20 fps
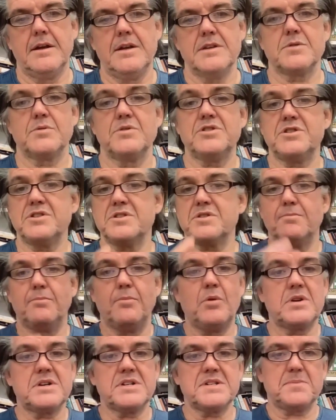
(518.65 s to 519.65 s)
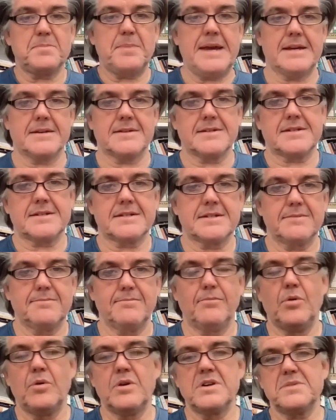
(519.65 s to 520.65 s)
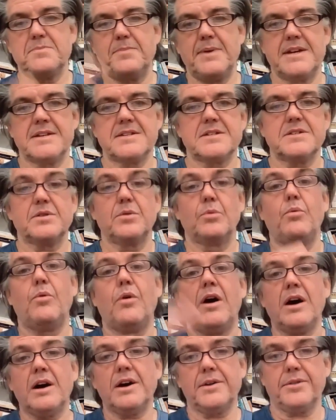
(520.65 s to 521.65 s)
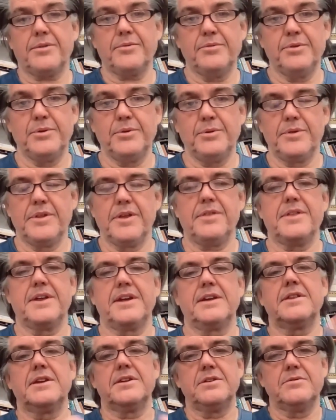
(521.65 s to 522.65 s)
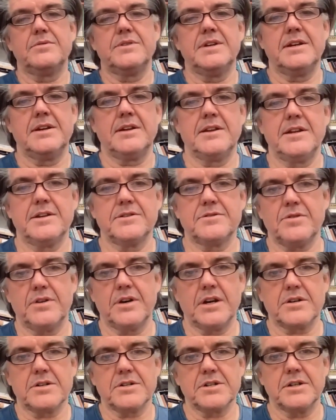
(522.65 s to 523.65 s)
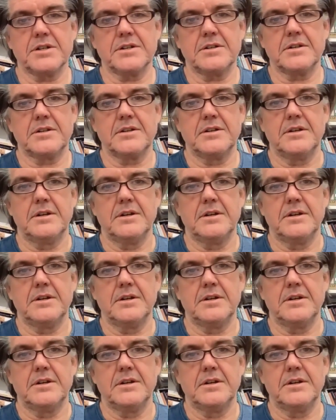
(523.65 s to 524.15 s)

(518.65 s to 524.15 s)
So it's just more space to walk through the thing that you did in the introduction.